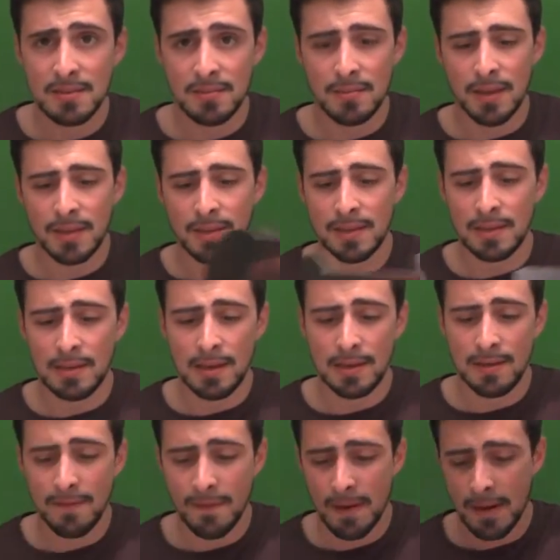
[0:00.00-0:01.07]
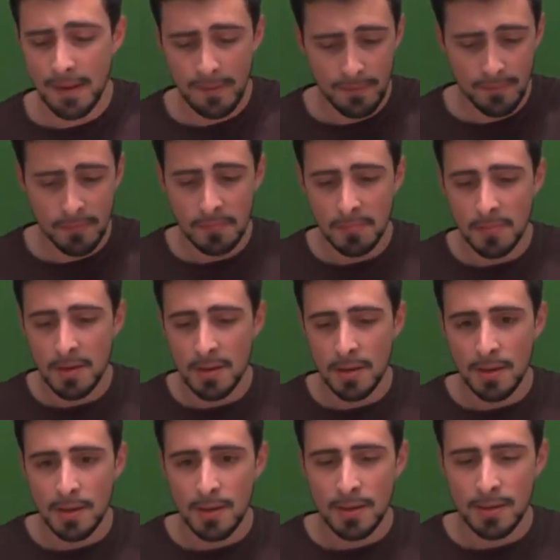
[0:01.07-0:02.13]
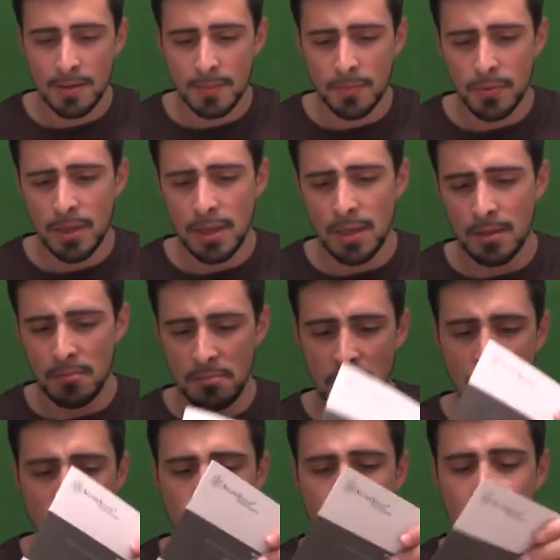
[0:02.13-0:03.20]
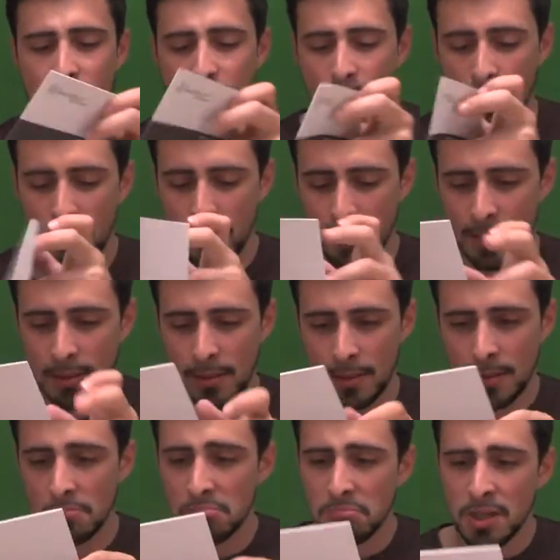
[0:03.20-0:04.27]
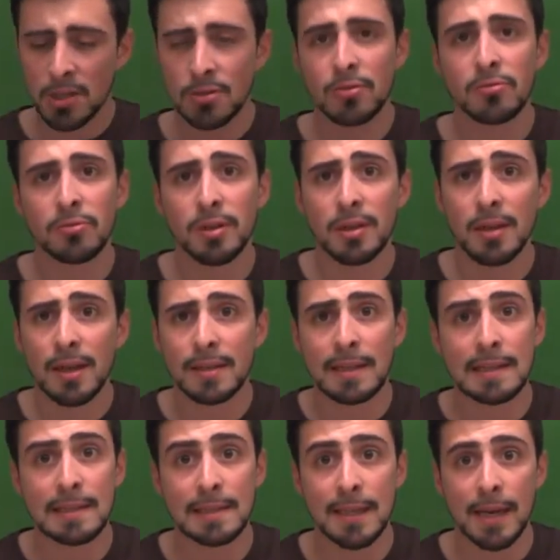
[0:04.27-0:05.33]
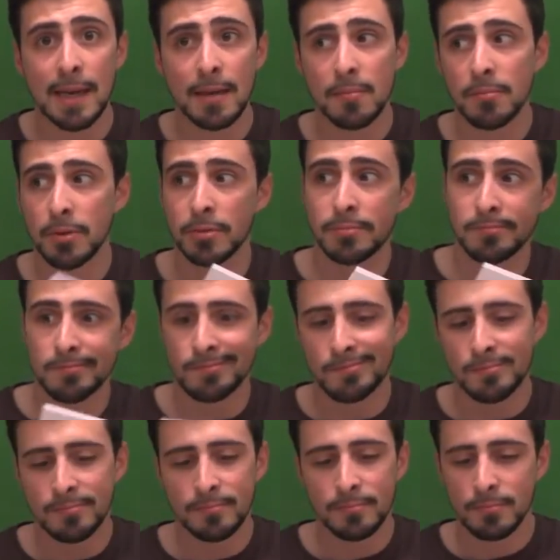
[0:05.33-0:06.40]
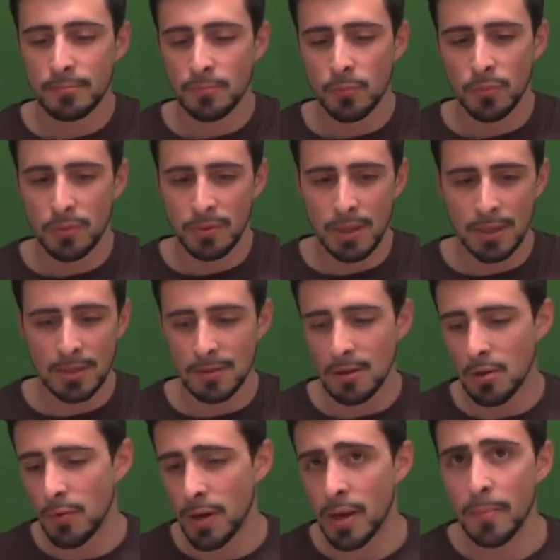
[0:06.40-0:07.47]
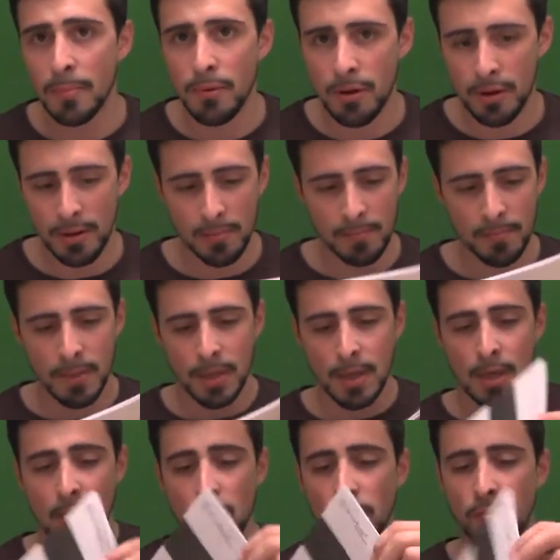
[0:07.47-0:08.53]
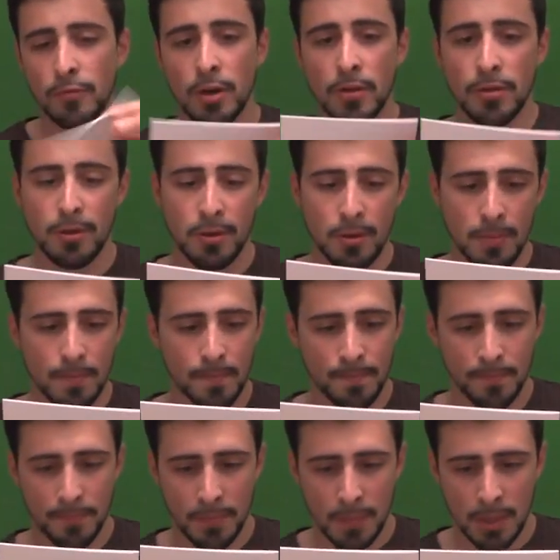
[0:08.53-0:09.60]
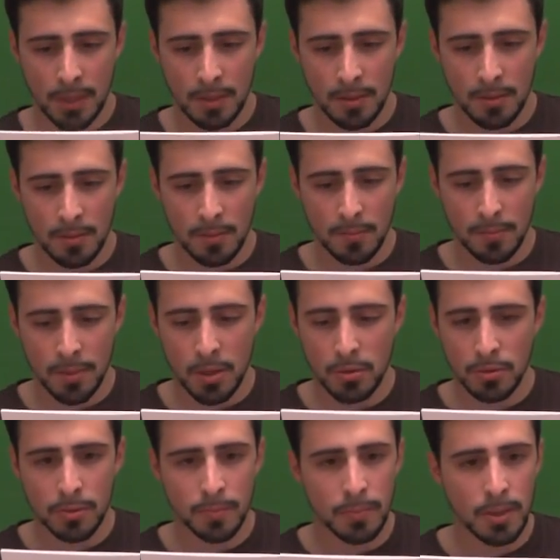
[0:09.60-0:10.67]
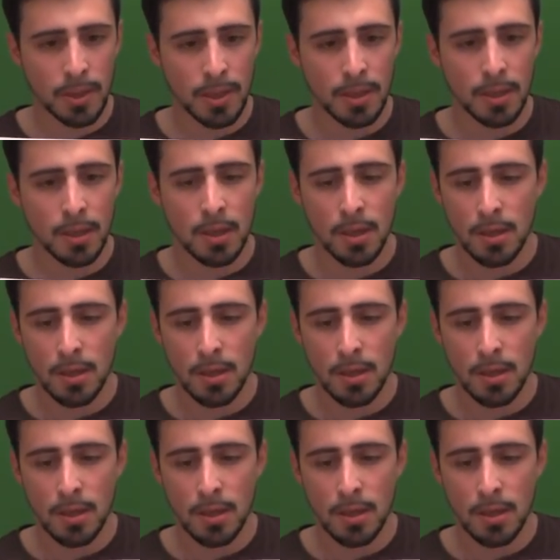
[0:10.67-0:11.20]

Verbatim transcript: 1995. It's pretty outdated looking. Like I don't really like the design, but that's not why I bought it. We've got the power supply